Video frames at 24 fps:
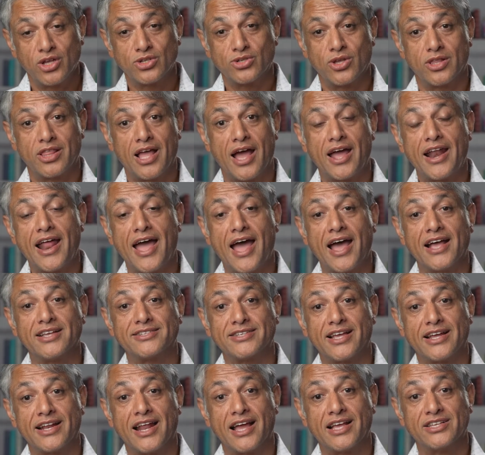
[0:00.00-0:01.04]
So that
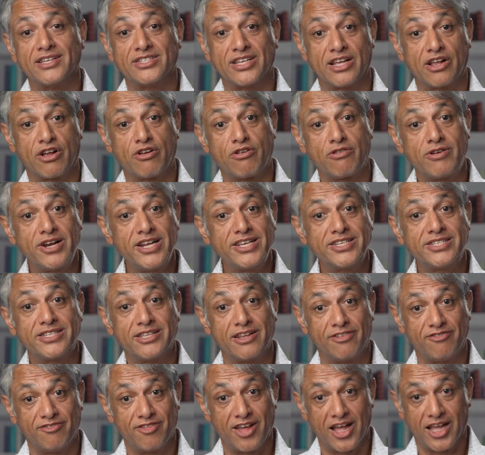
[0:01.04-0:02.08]
asset has increased
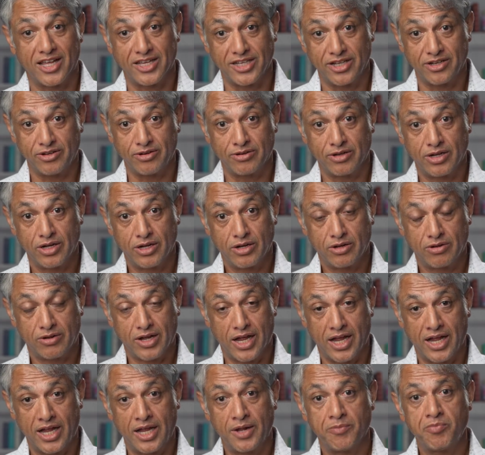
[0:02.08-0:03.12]
in value,
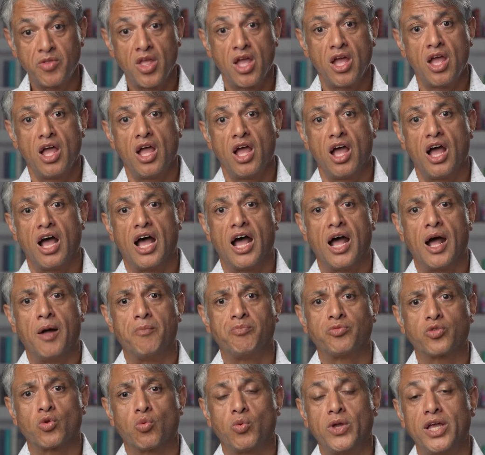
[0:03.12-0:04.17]
okay?
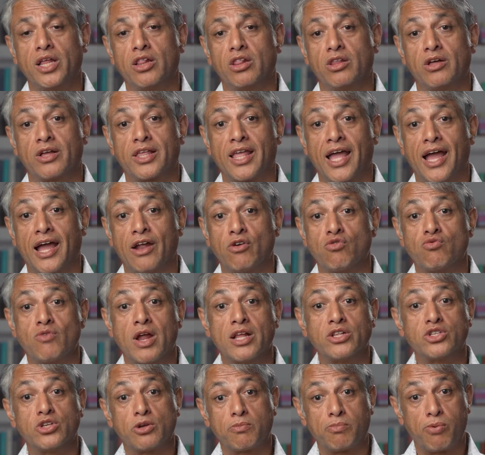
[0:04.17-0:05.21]
We look at
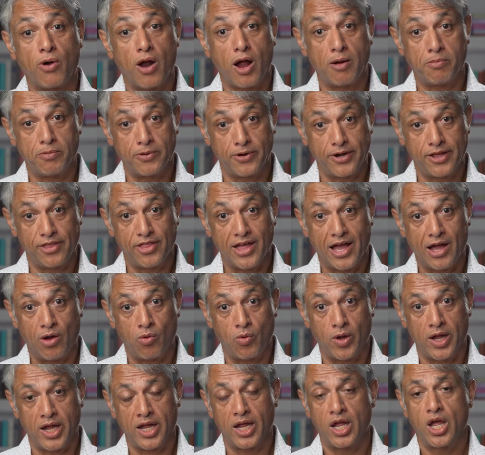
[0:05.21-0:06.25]
rental property that
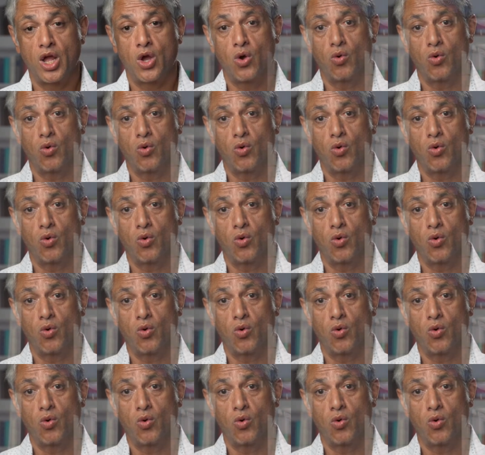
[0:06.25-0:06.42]
way.